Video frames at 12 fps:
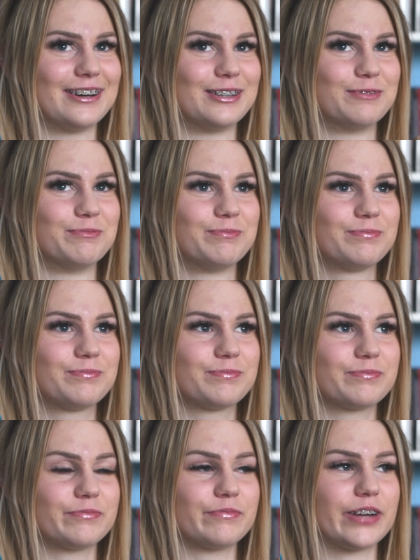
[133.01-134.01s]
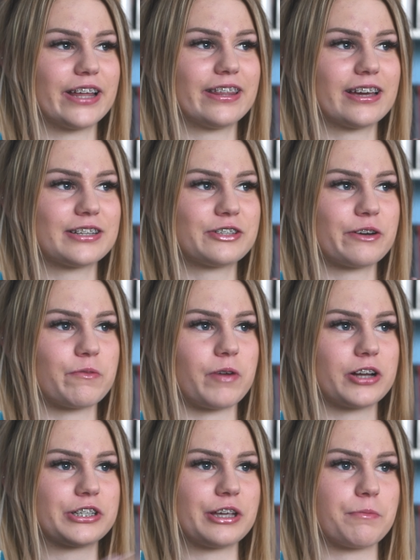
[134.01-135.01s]
um but I think I started
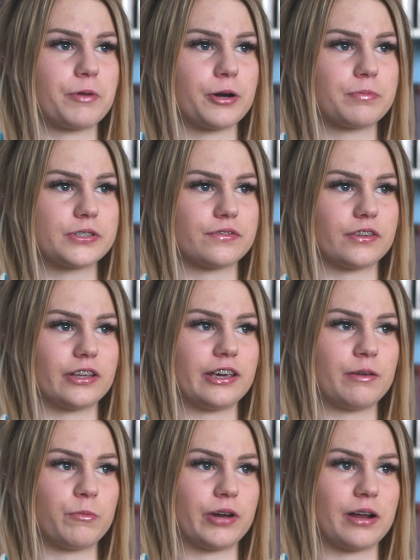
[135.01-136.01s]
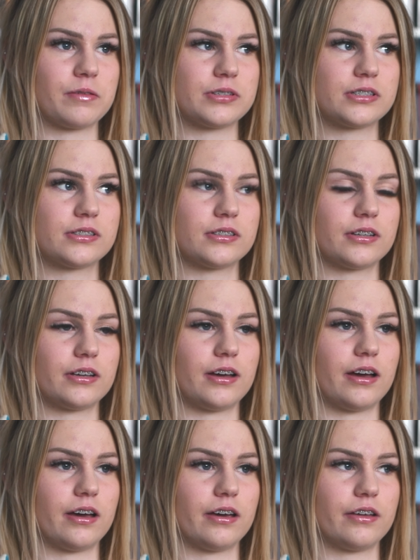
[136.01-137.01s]
watching it purposefully when I was
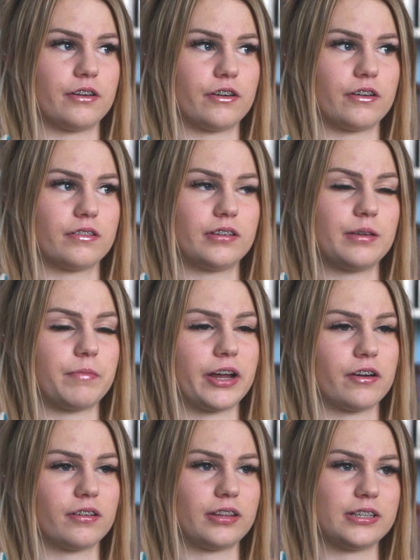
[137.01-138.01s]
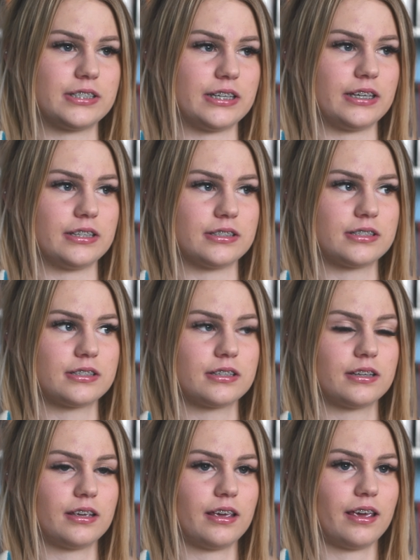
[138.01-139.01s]
uh, an, in my early teens.
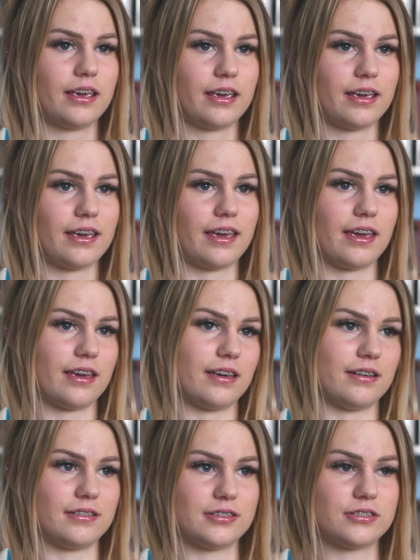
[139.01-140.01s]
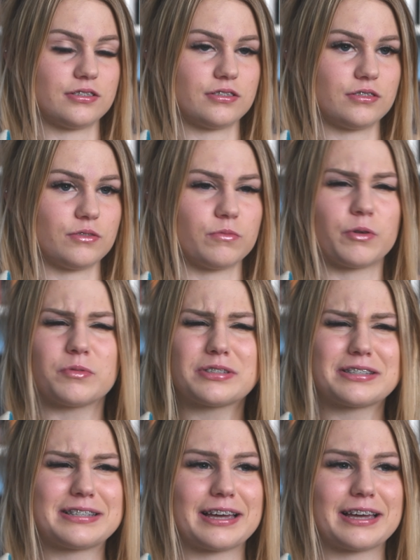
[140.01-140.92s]
And what was the